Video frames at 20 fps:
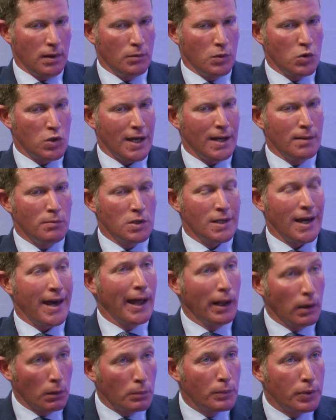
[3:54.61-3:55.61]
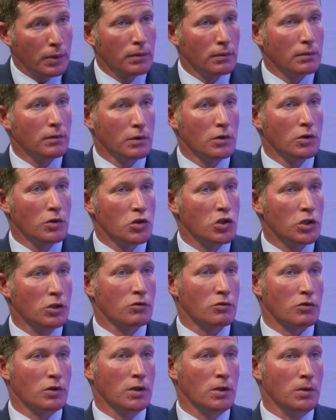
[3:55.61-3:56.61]
which aimed to help
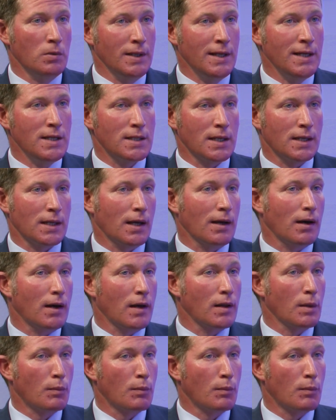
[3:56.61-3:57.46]
children who needed it.